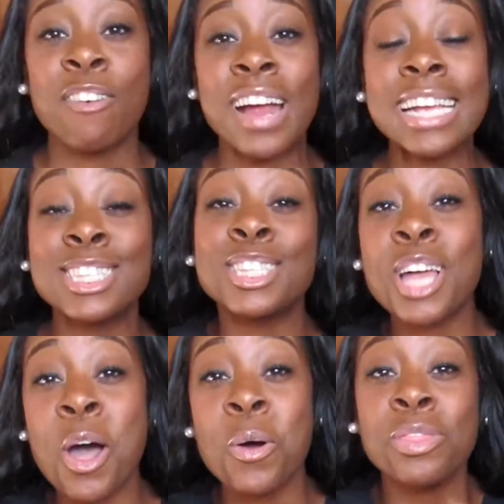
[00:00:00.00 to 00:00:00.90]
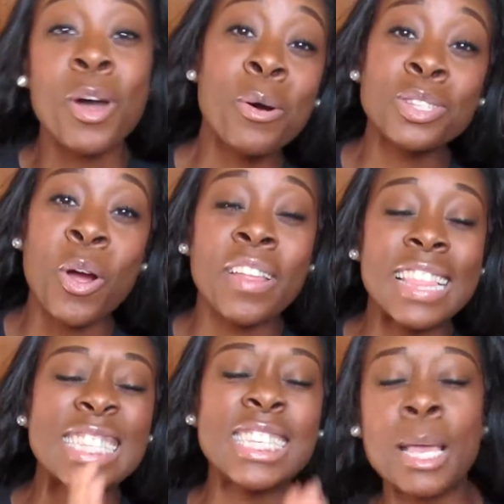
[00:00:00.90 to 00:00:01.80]
Alright, so those are
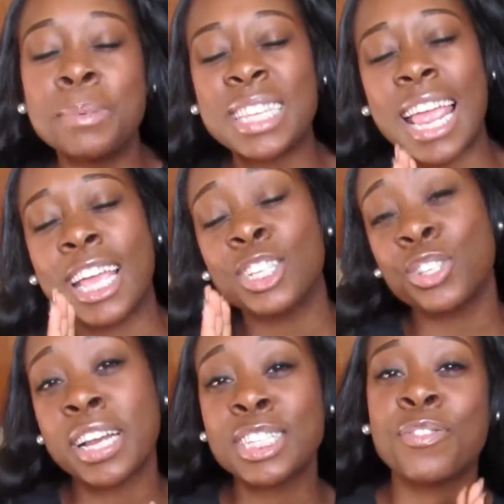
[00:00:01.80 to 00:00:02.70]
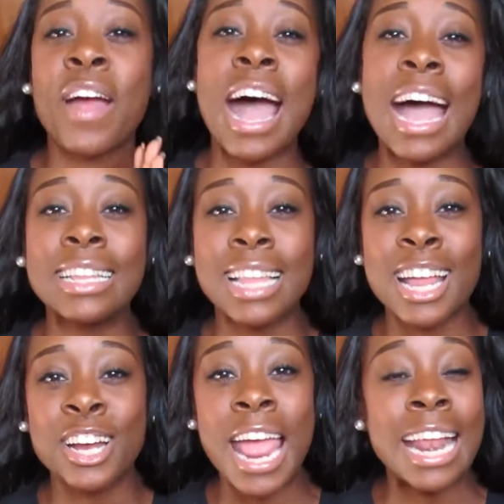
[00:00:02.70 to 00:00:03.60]
the tips and tricks for eyeliner,